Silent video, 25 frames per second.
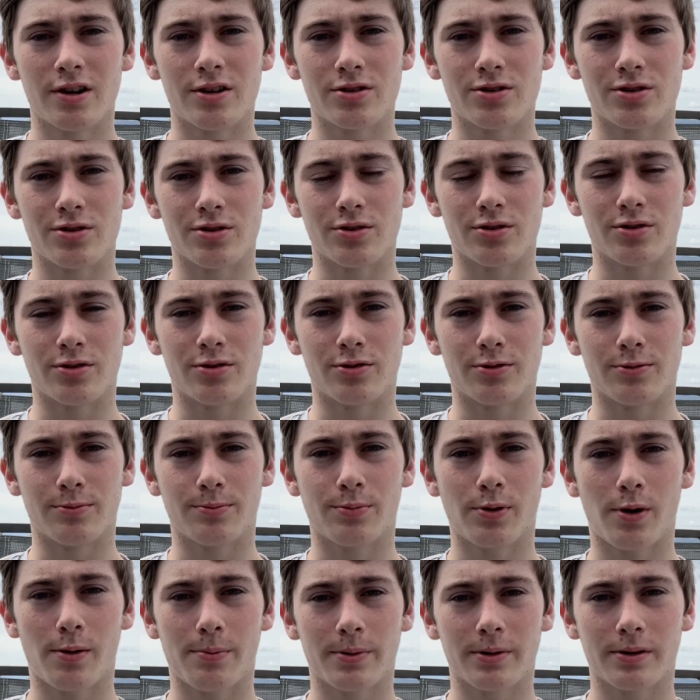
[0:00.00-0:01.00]
to
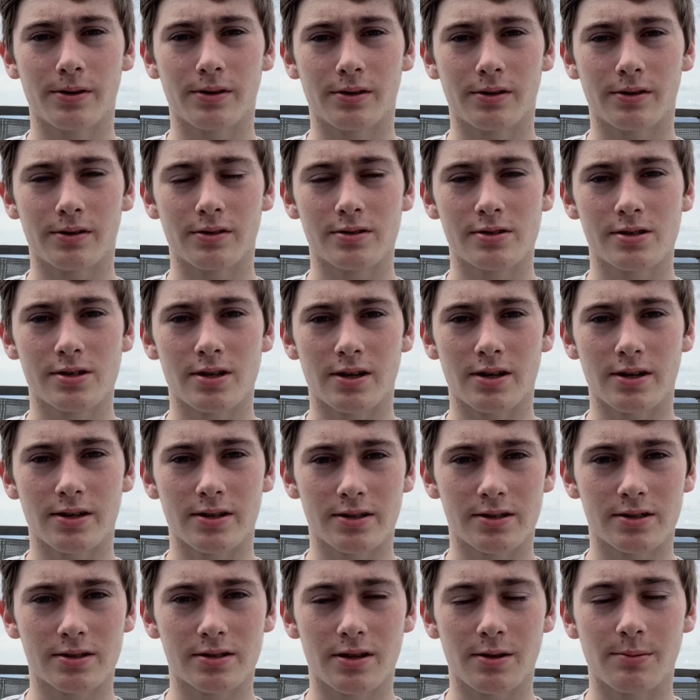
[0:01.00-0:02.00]
proper
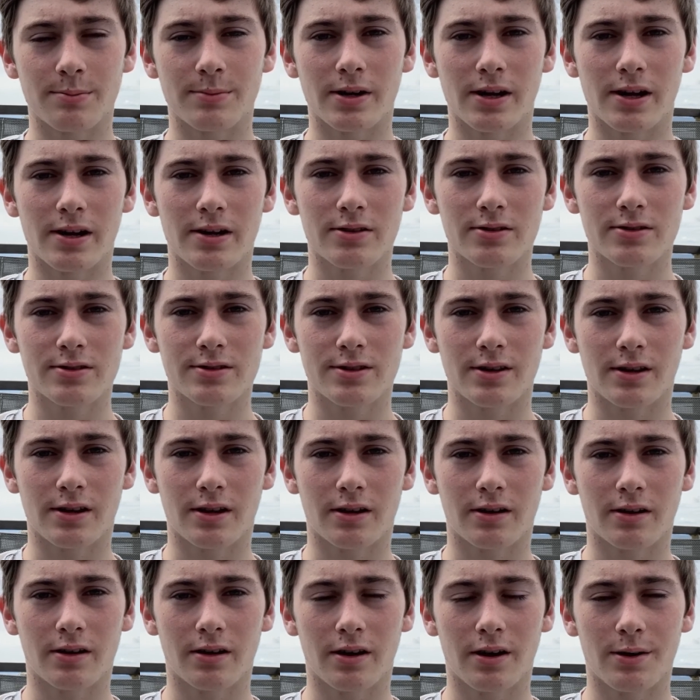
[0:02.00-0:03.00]
sized thumbnails
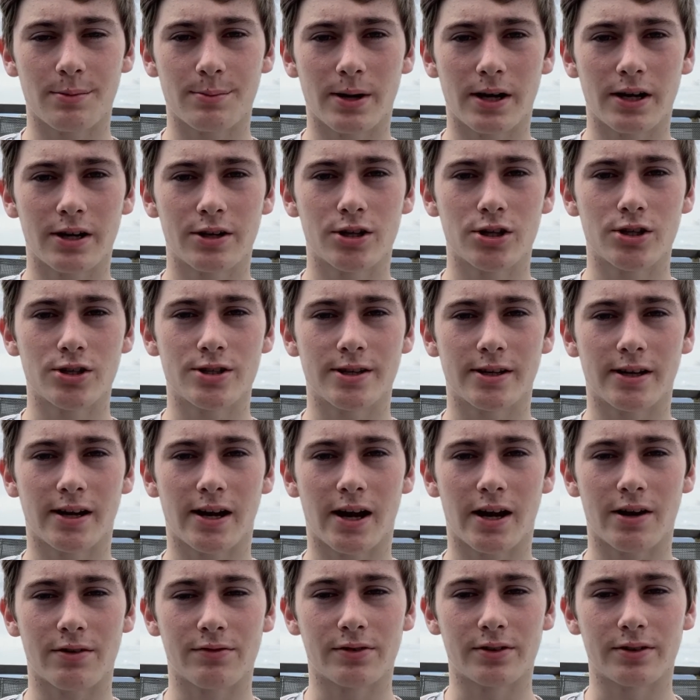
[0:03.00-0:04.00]
that I made using
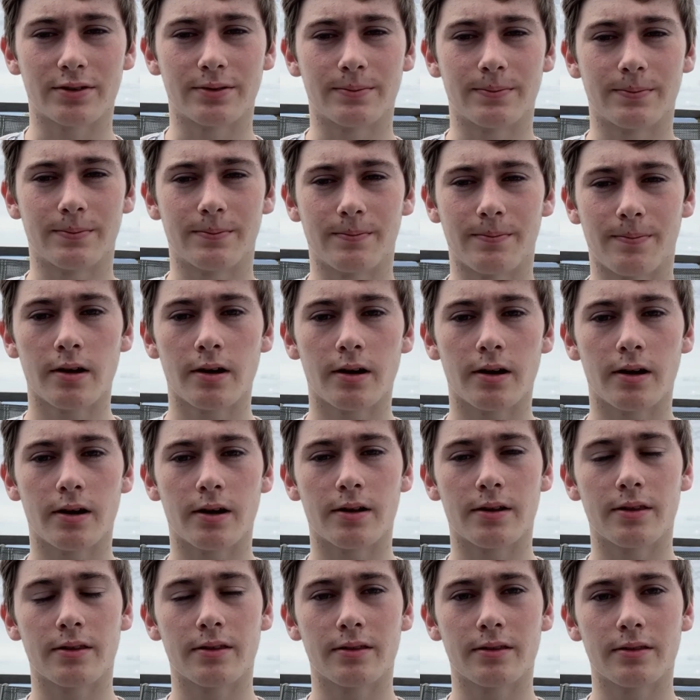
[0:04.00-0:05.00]
Canva.
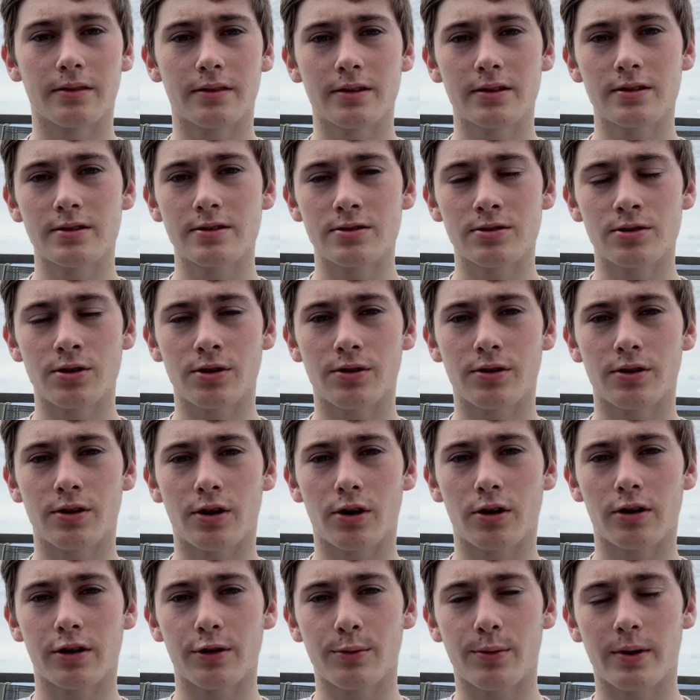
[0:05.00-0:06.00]
This is not the
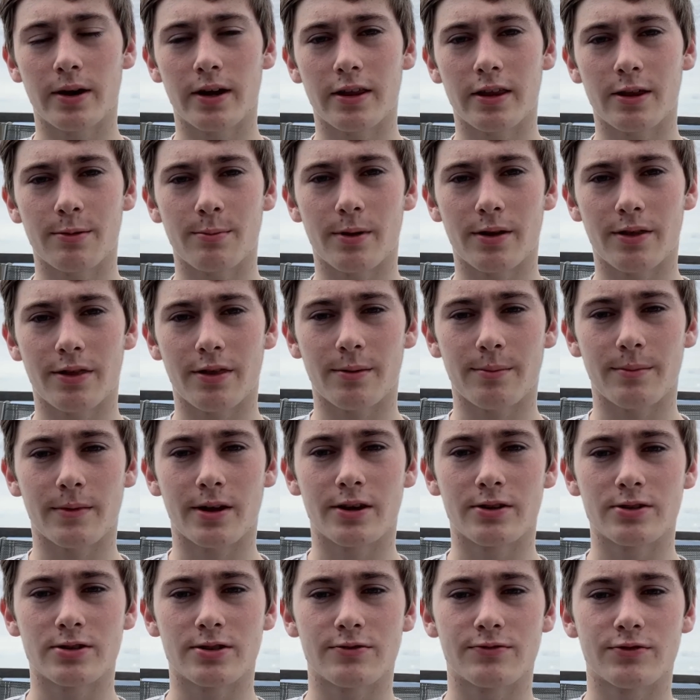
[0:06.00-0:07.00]
only way that my
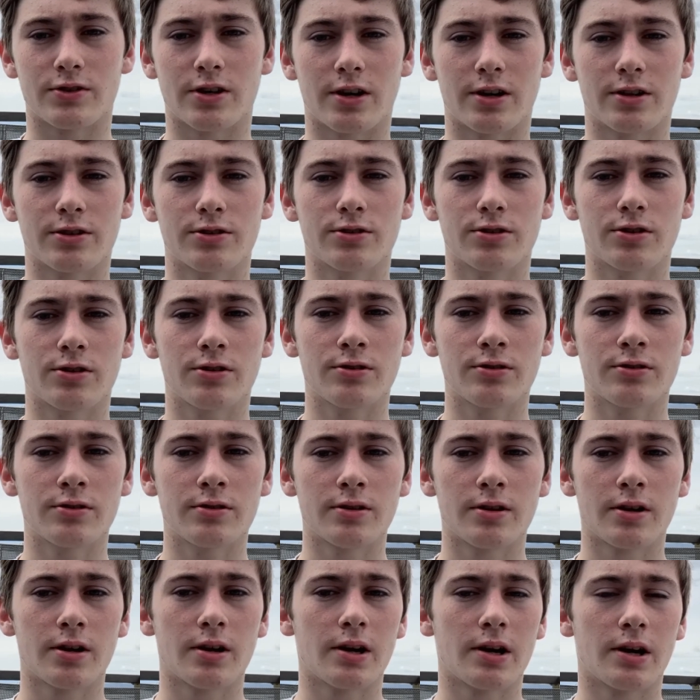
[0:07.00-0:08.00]
thumbnails have changed though.
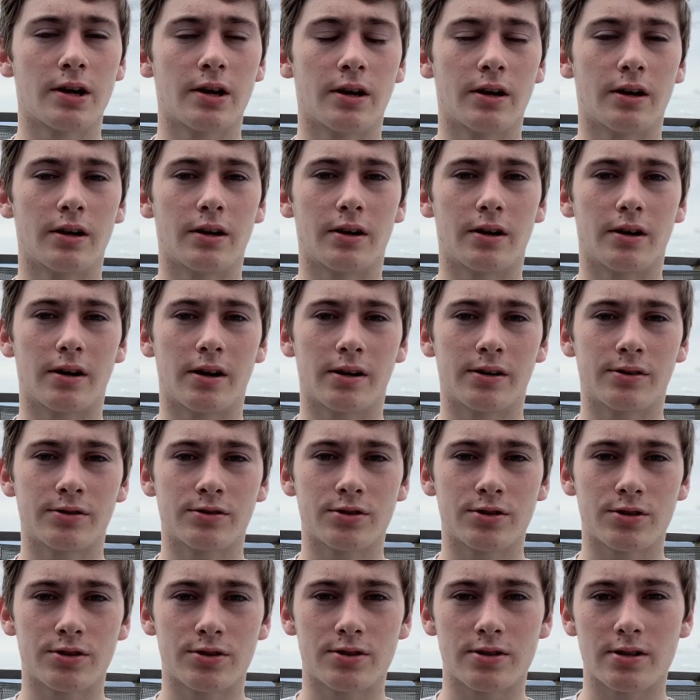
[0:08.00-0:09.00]
I
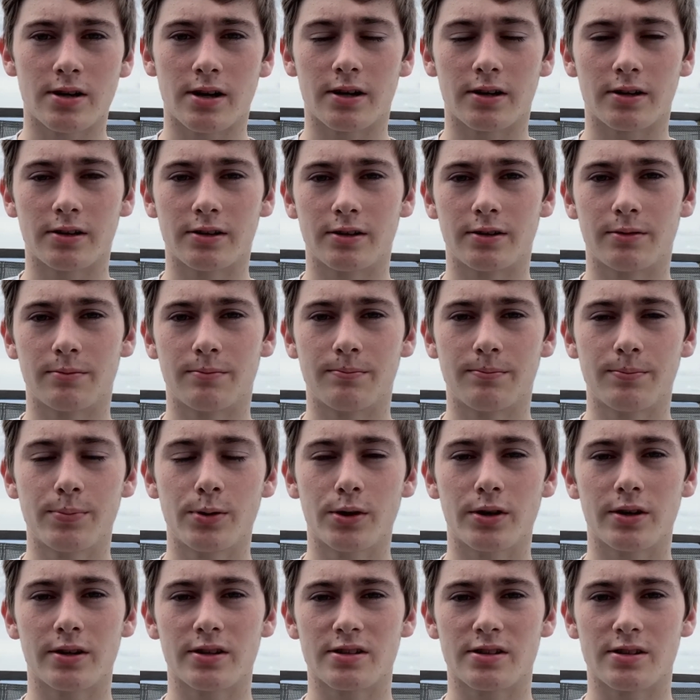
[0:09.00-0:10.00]
also started
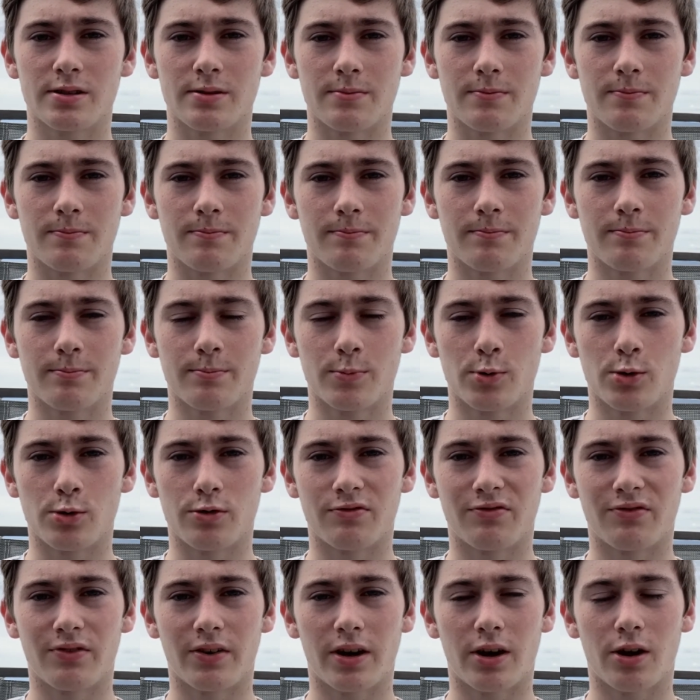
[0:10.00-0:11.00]
putting some more
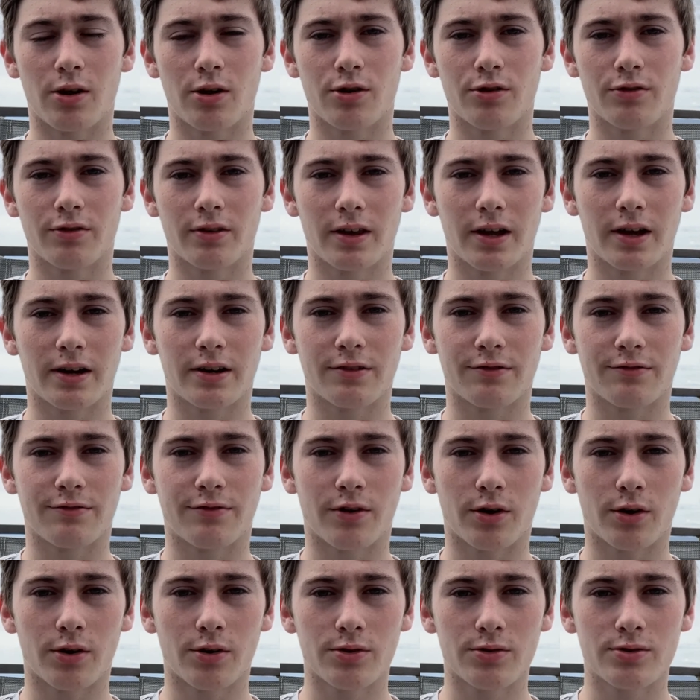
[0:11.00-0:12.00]
video related
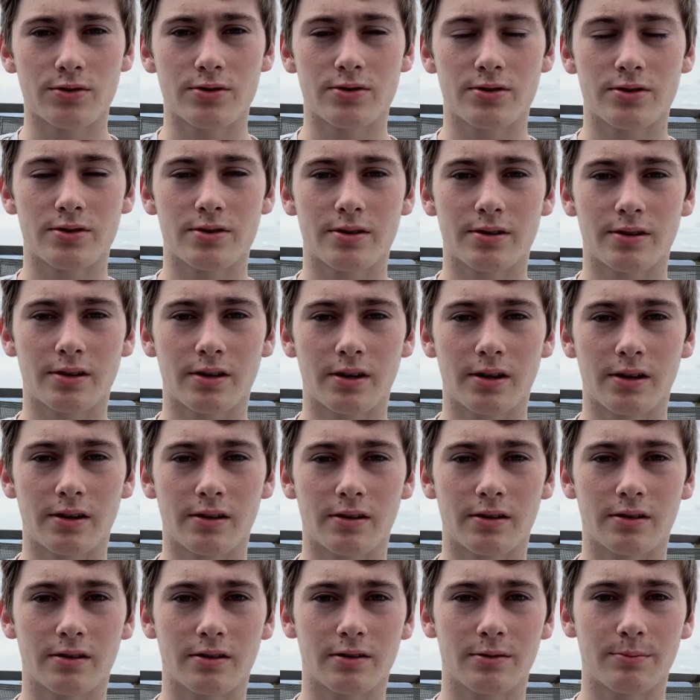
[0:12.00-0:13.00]
photos in
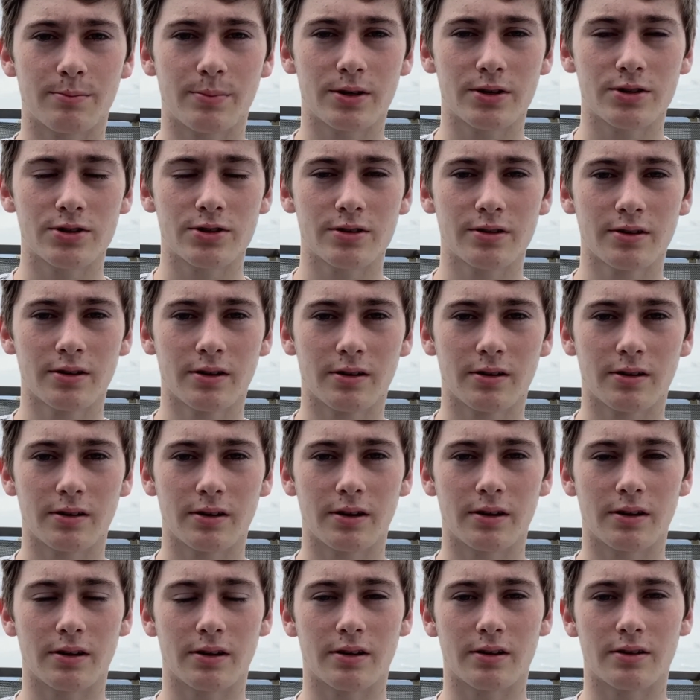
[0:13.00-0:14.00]
the picture,
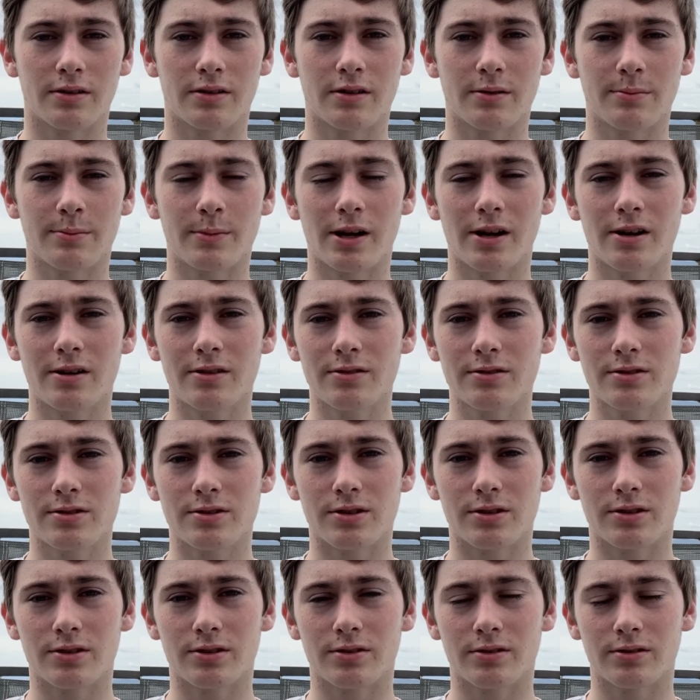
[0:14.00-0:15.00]
in the thumbnail,
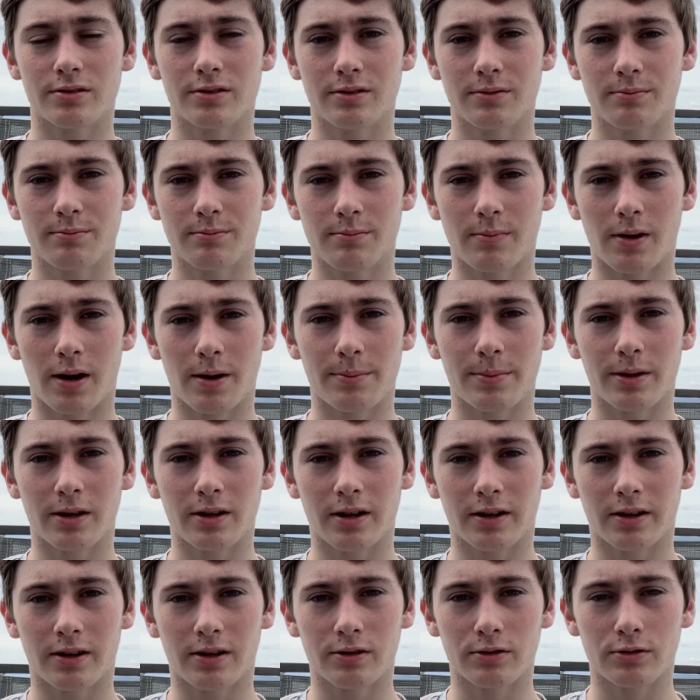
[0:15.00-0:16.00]
so might be
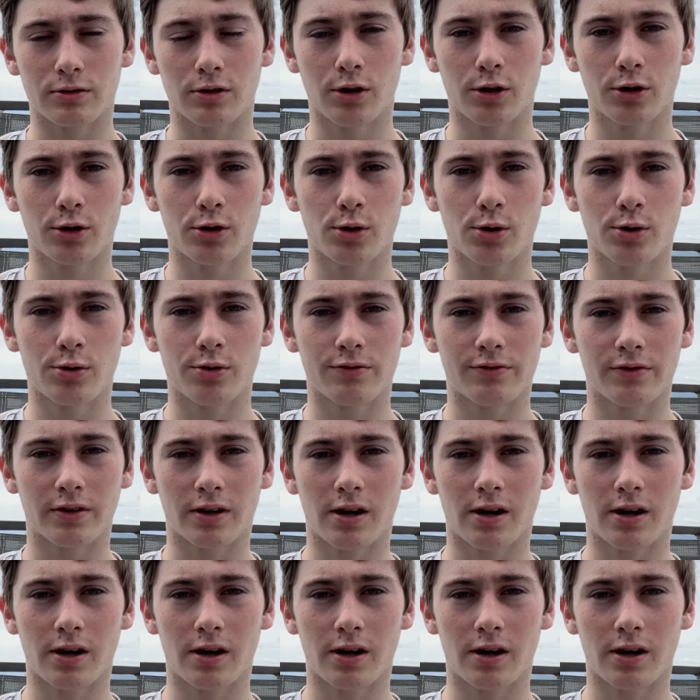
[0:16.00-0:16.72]
like a logo of a